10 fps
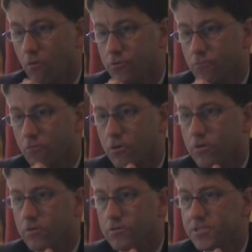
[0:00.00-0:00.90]
older
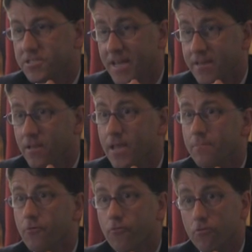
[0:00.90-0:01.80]
workers stay in the
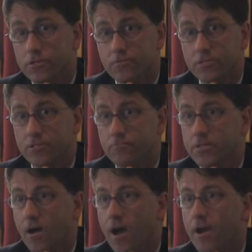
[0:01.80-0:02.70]
labor force versus
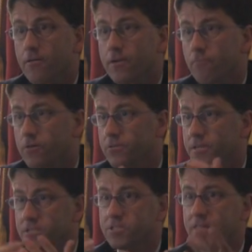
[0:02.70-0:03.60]
retire, and what are
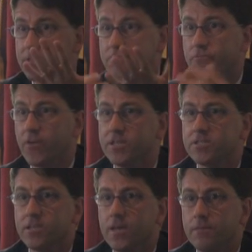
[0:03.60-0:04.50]
the incentives
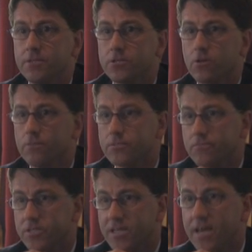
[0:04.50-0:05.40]
facing them in
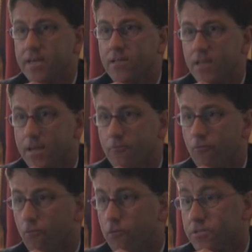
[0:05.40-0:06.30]
terms of staying in the
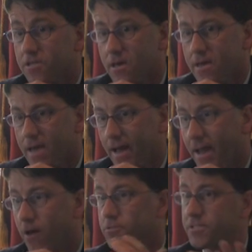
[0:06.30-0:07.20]
labor force,
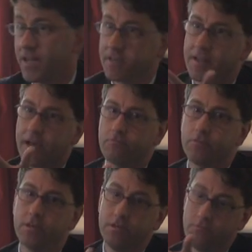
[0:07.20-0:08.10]
and how does that connect
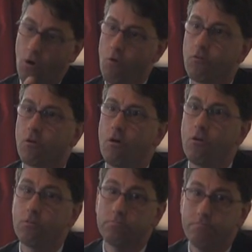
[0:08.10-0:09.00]
with the
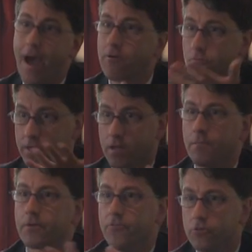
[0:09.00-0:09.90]
overall
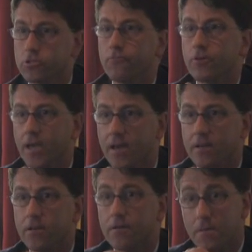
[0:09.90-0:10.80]
macroeconomic future for
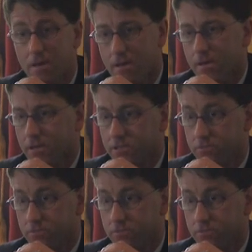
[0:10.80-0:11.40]
Canada? Because